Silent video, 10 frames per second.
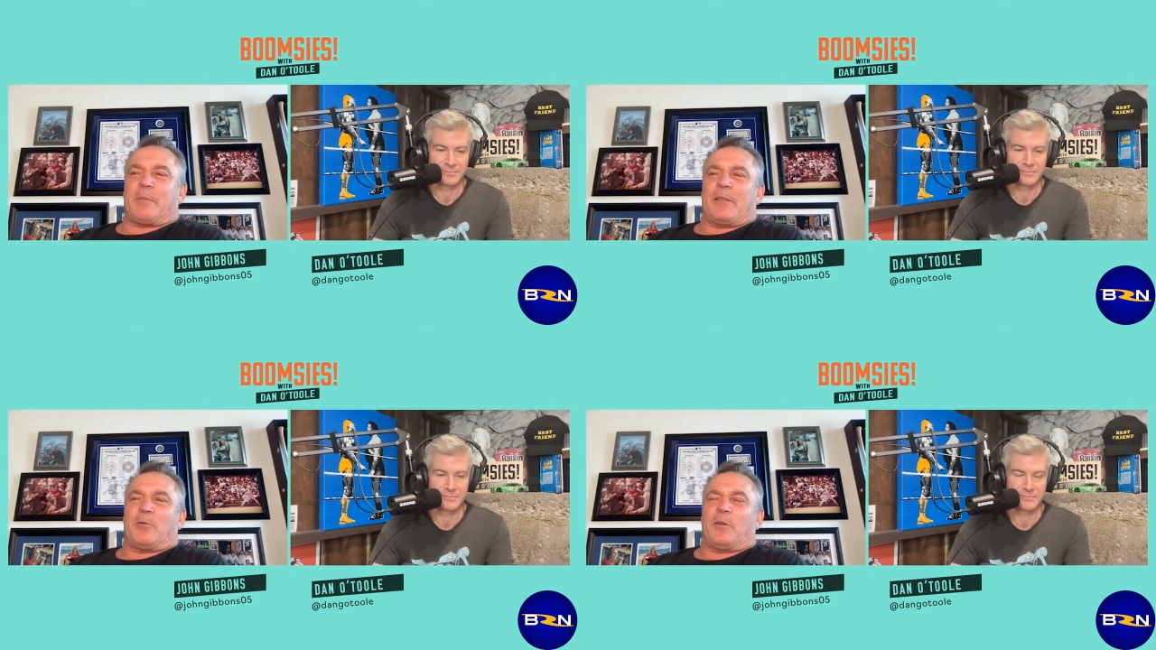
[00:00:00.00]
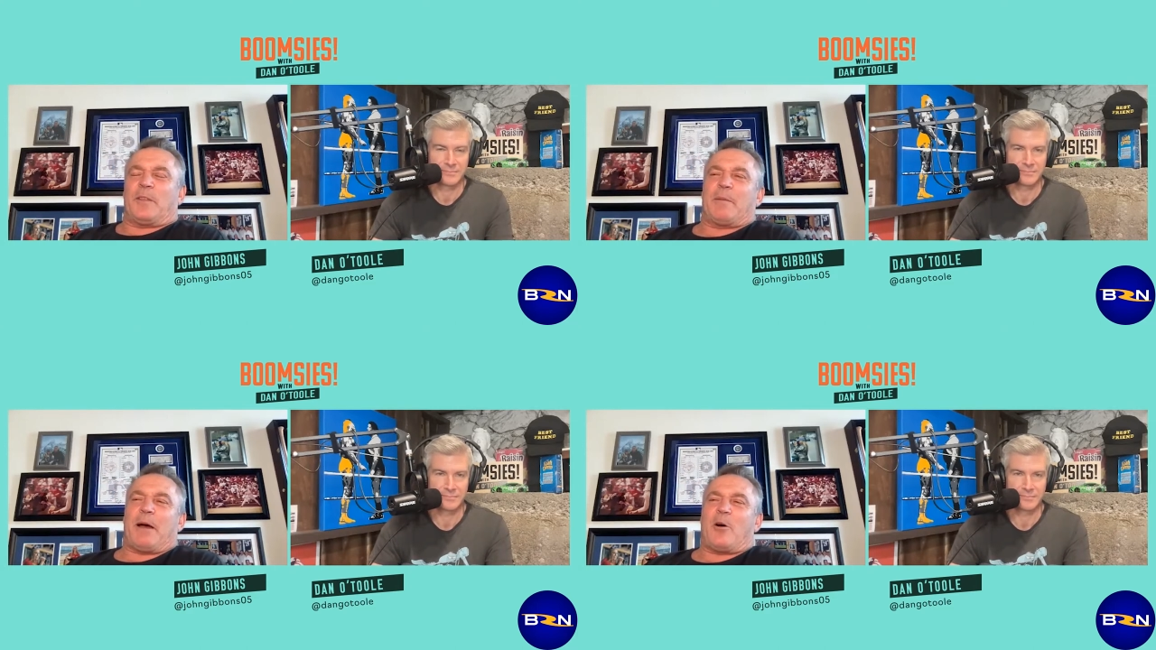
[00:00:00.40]
Speaker 1: about it, the one
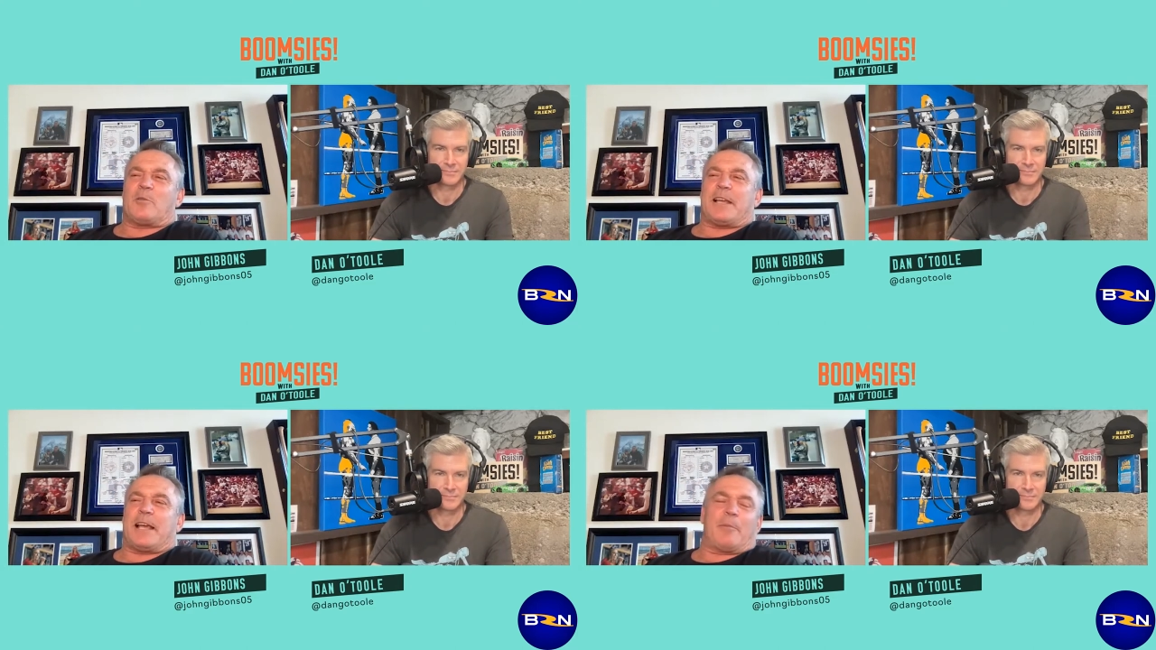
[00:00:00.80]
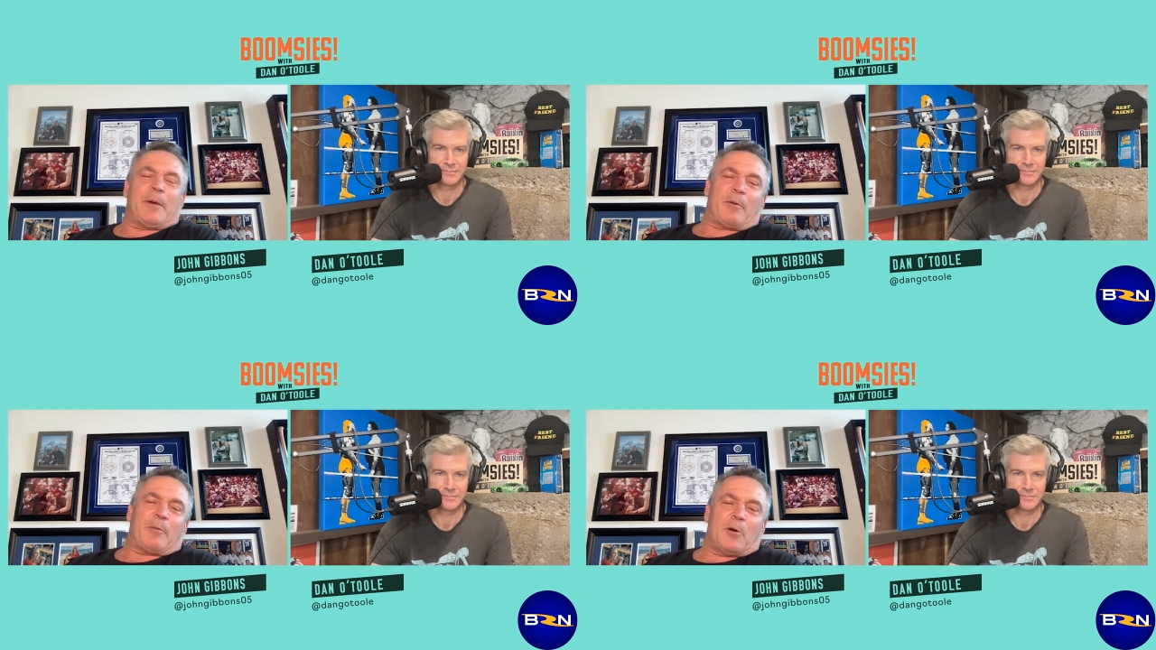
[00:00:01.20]
thing about Jose I
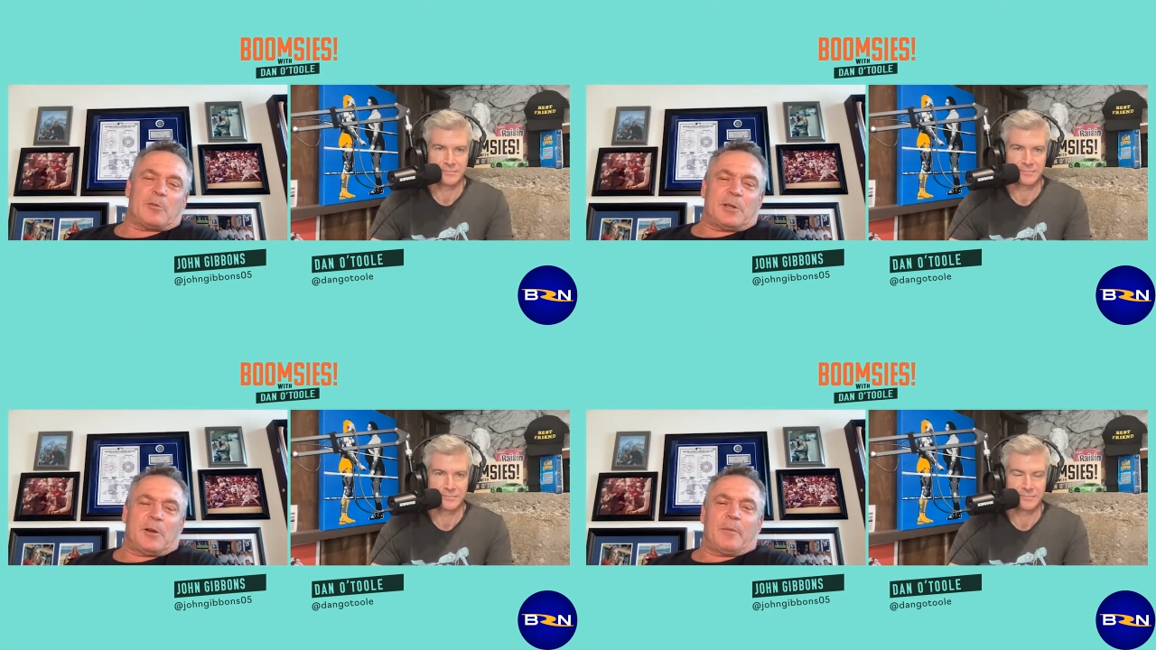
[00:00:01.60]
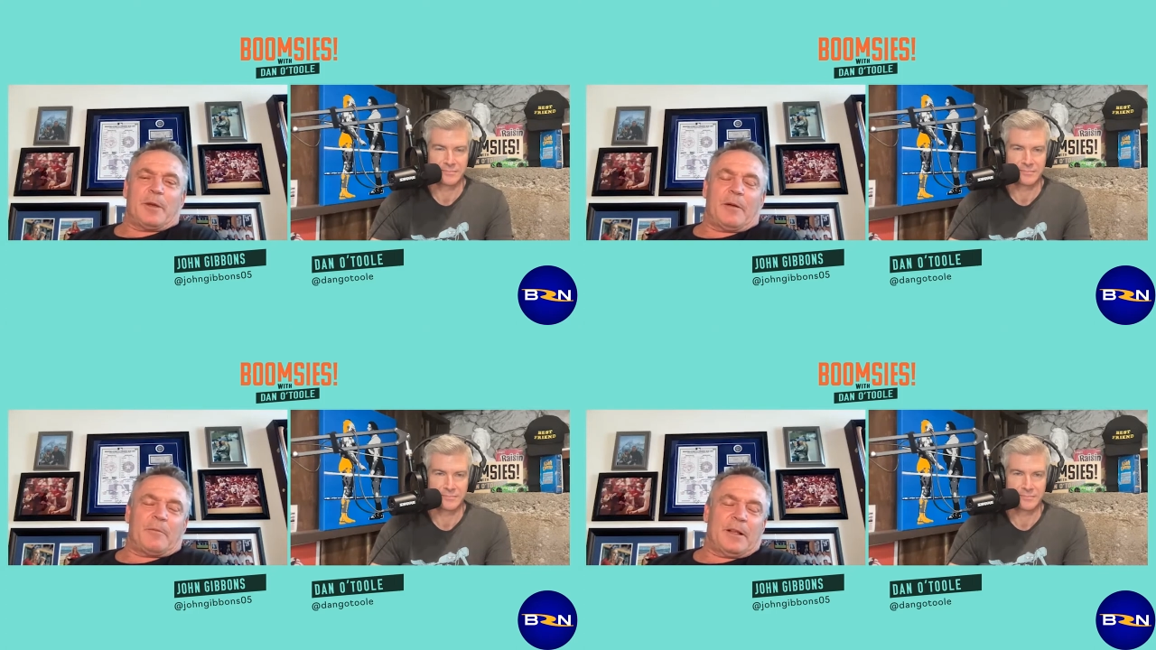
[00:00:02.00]
remember most, you know, I mean,
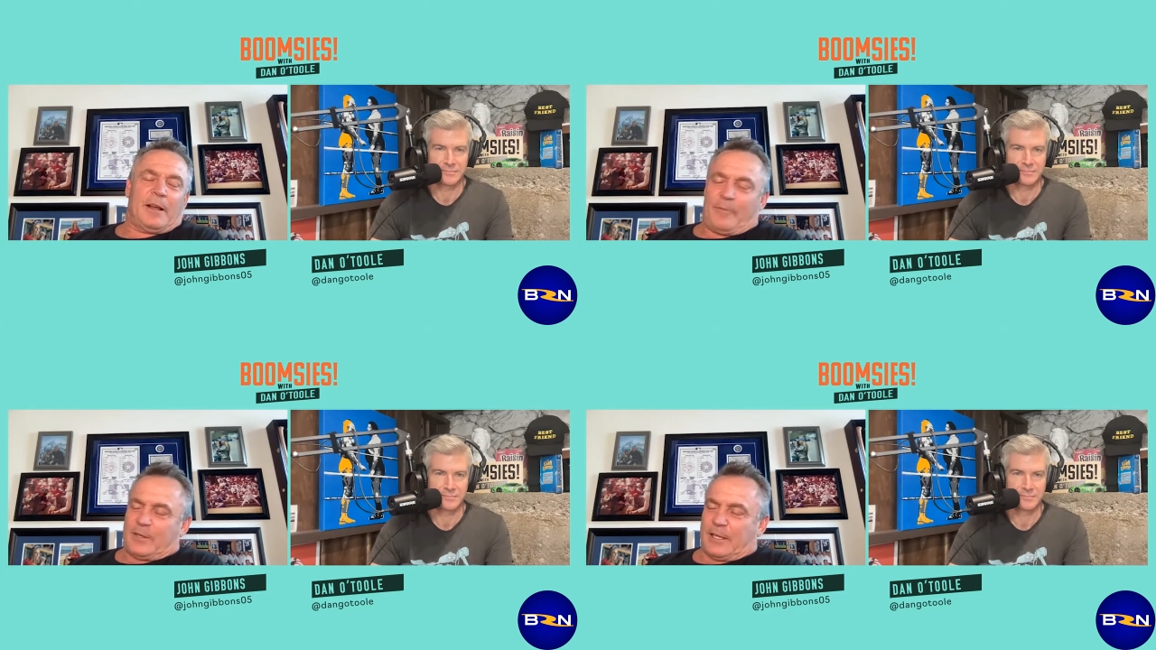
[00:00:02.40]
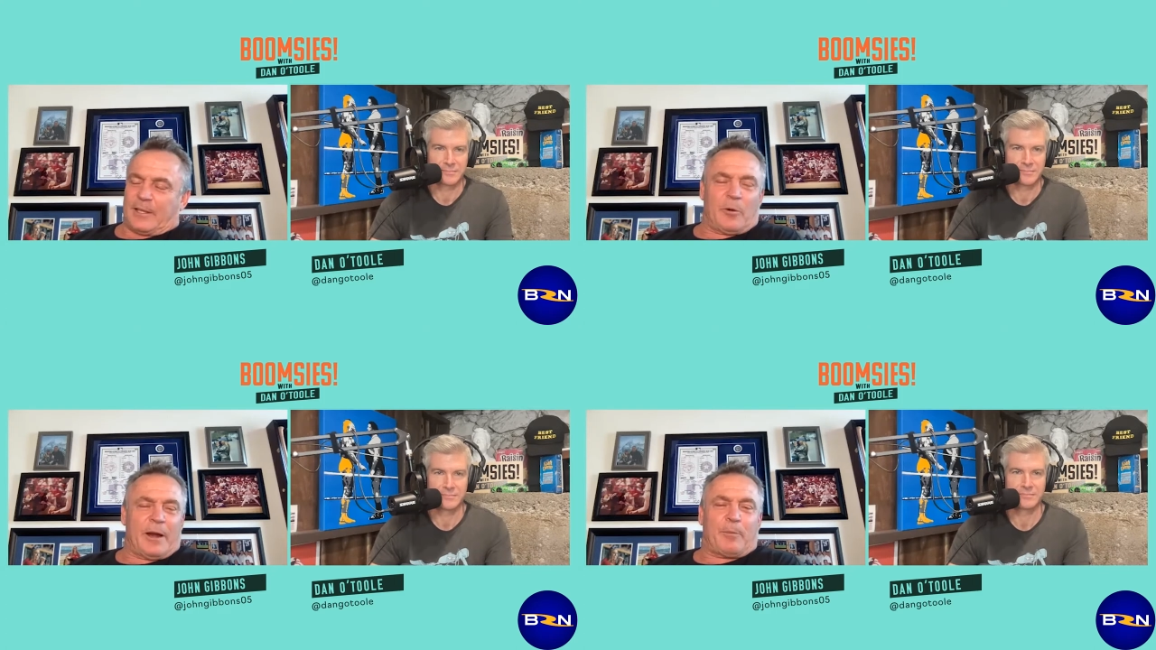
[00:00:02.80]
obviously the
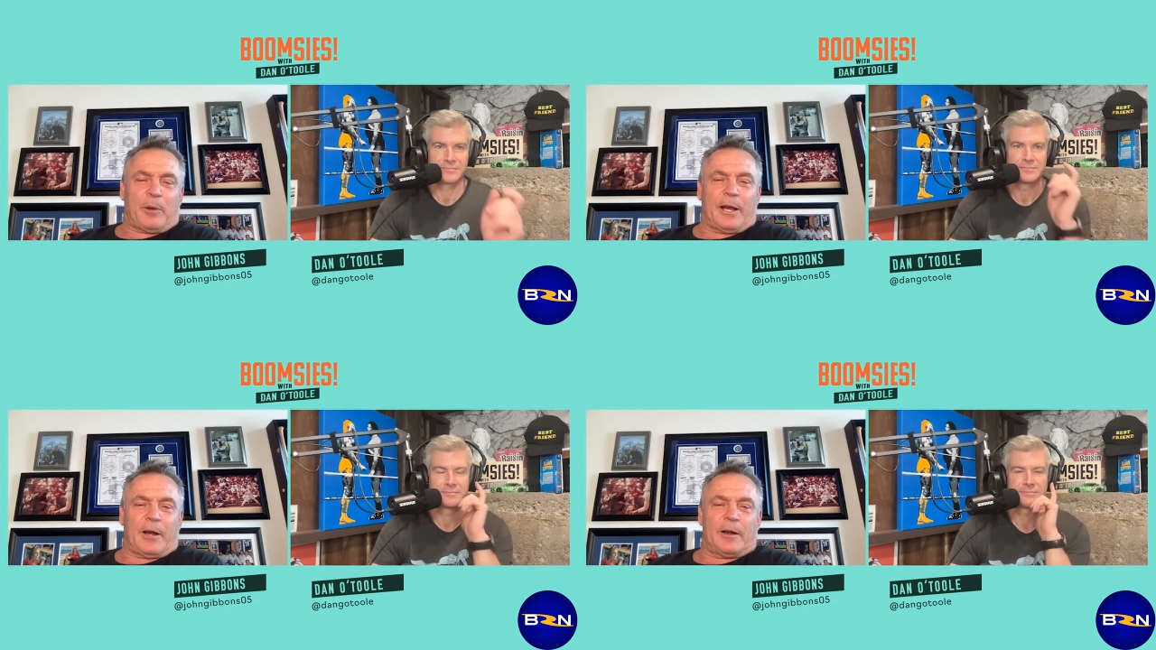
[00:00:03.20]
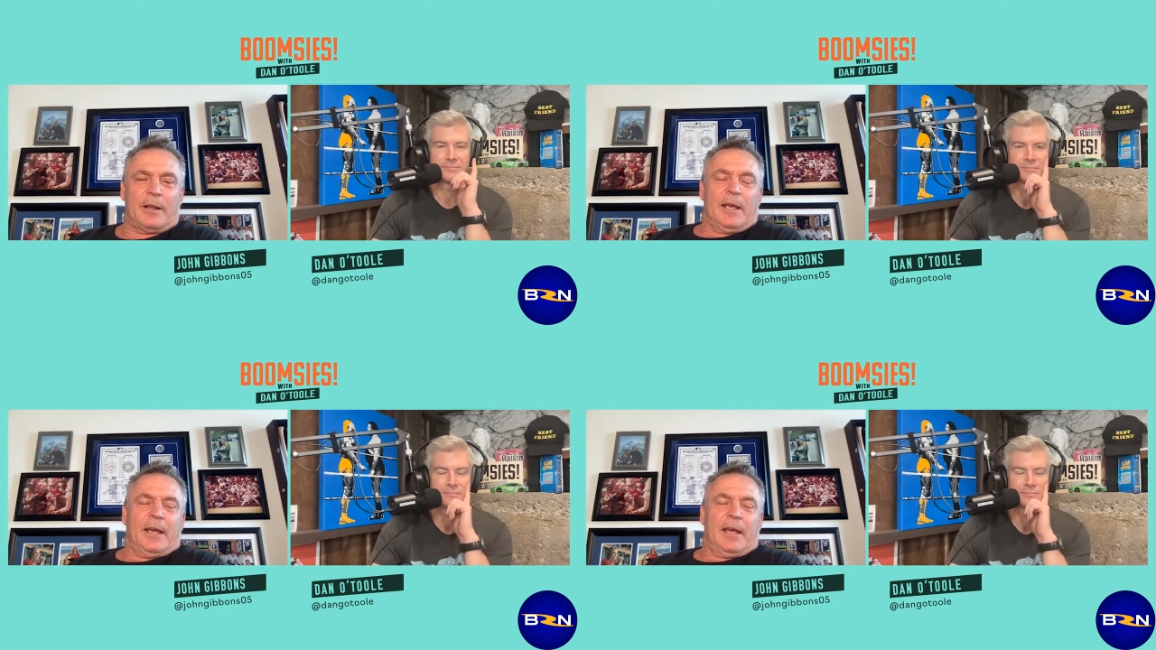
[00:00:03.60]
great player and,